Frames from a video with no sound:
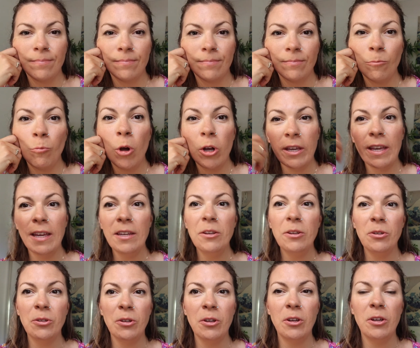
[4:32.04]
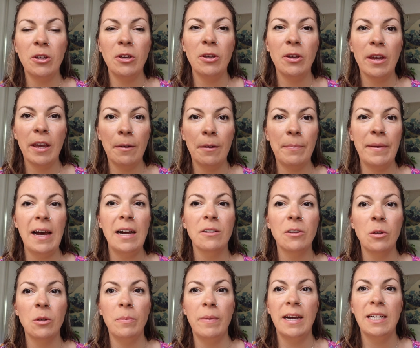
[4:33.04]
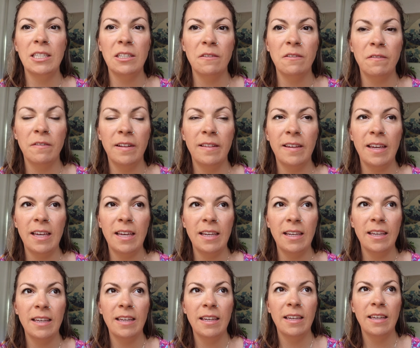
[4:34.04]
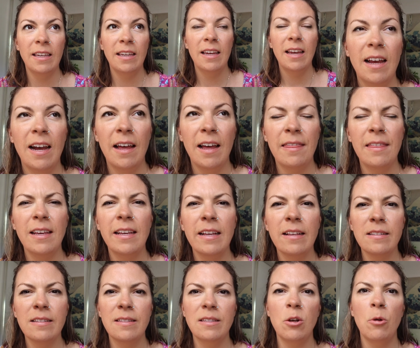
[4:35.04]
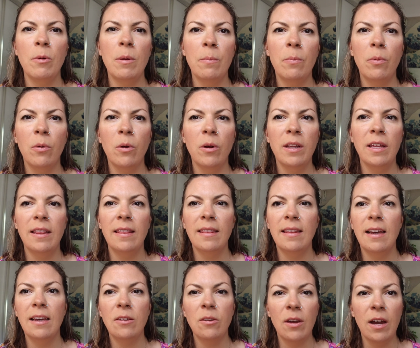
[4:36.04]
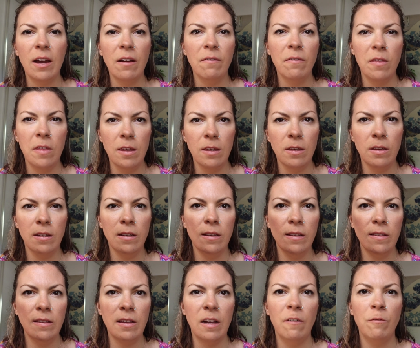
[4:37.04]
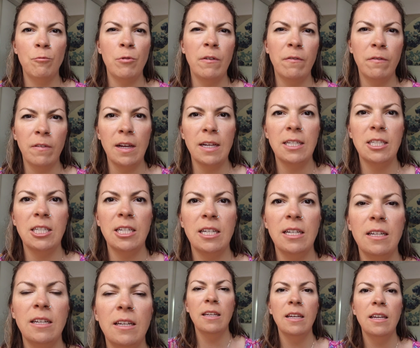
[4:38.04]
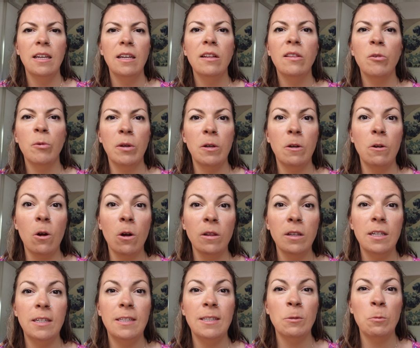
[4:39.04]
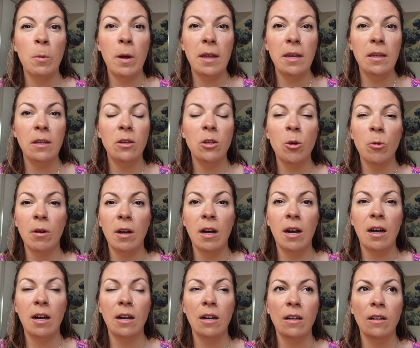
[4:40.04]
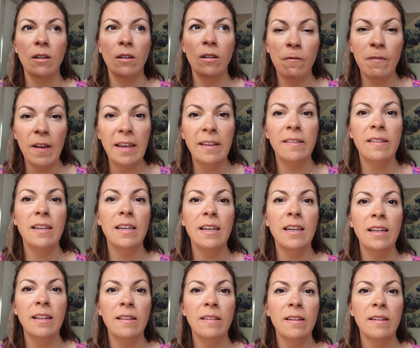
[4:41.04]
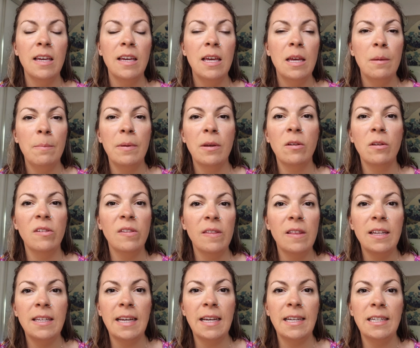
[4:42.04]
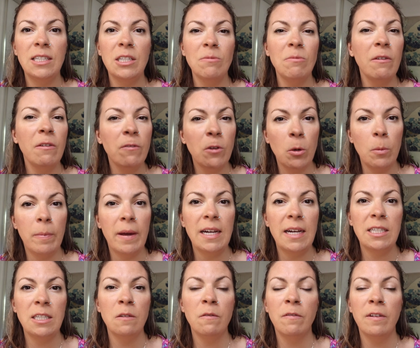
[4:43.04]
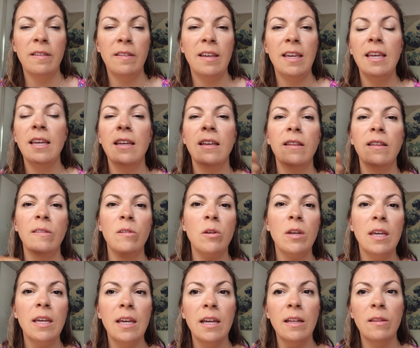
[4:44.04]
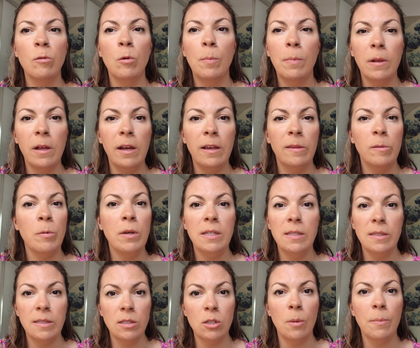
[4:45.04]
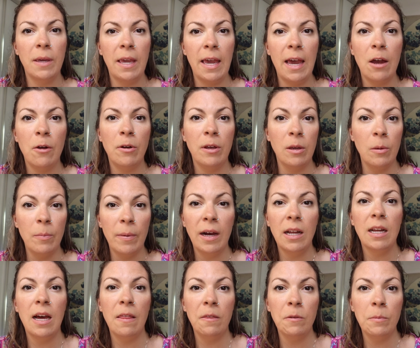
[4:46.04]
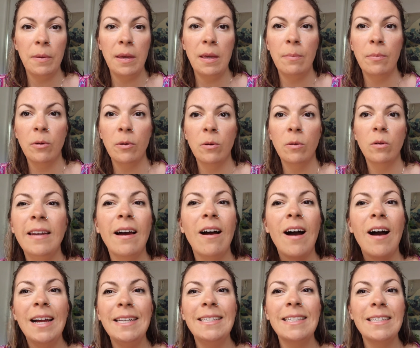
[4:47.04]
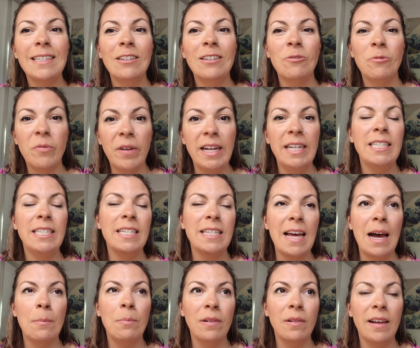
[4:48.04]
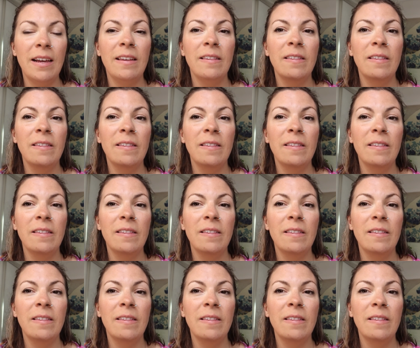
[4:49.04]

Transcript: What can you do about compassion fatigue? I think it's so important that you have the self-reflection to acknowledge when you are facing it, because the danger with compassion fatigue is you can get to a place where you stop caring about other people. Now, I didn't reach that place.